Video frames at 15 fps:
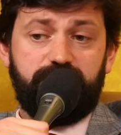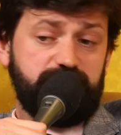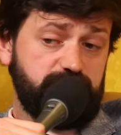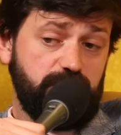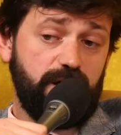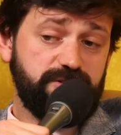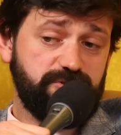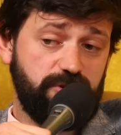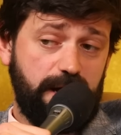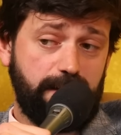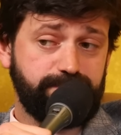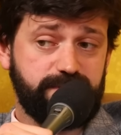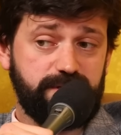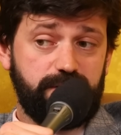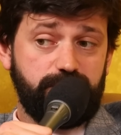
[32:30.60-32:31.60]
These guys are an
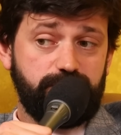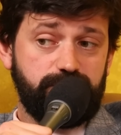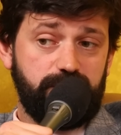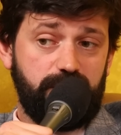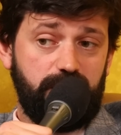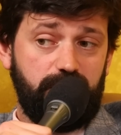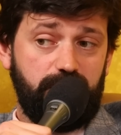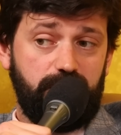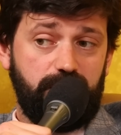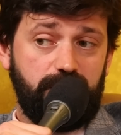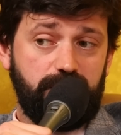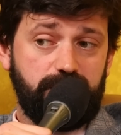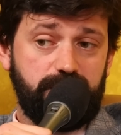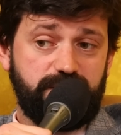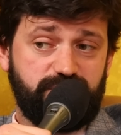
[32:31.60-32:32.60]
absolute.
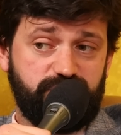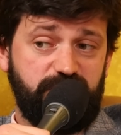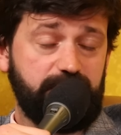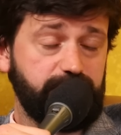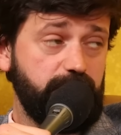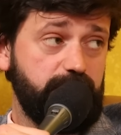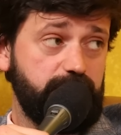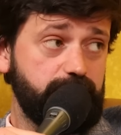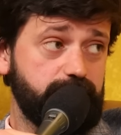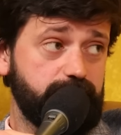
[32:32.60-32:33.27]
It's checkmate.